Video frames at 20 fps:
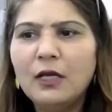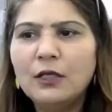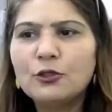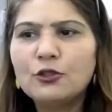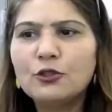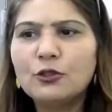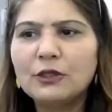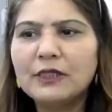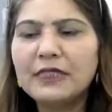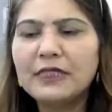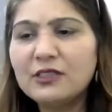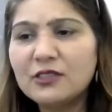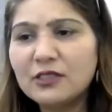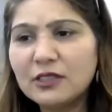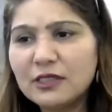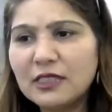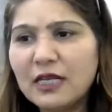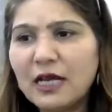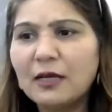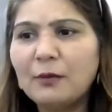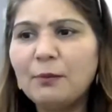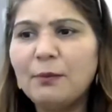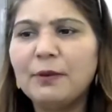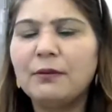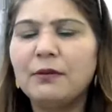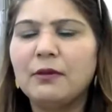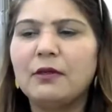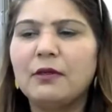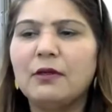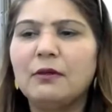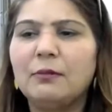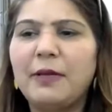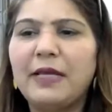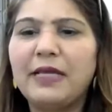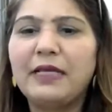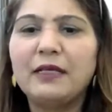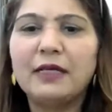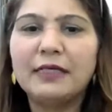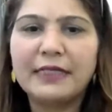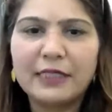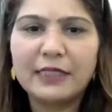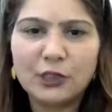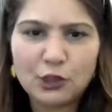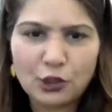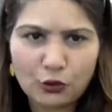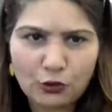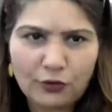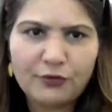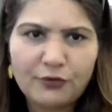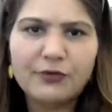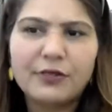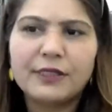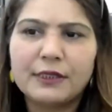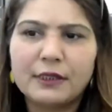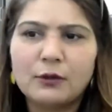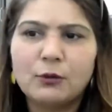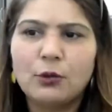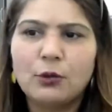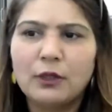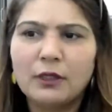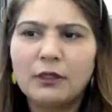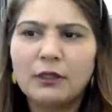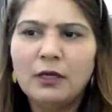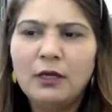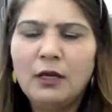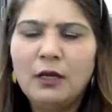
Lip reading: So teachers are paying attention on written work.